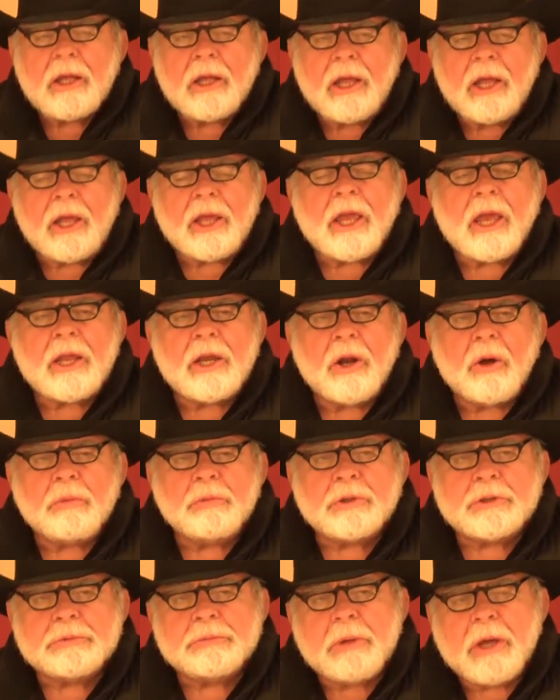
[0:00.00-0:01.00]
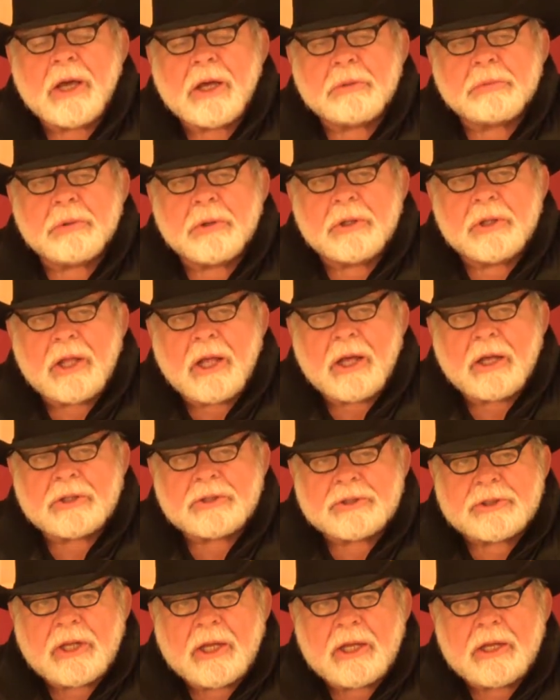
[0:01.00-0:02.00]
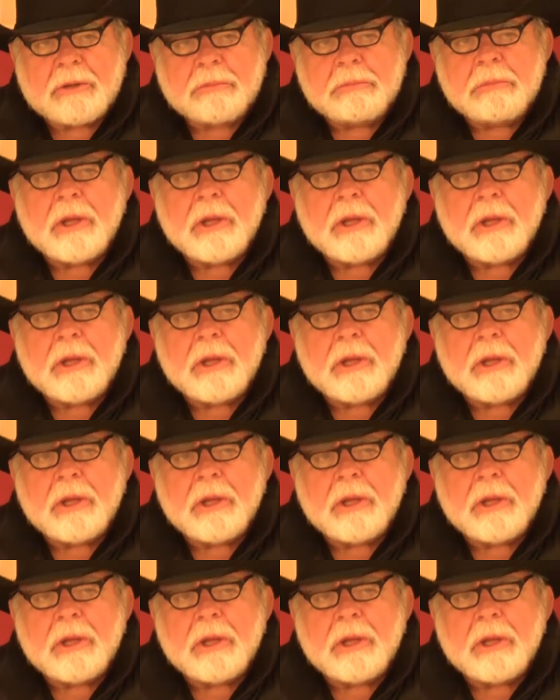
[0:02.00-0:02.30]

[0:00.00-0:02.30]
He can't open his mouth without saying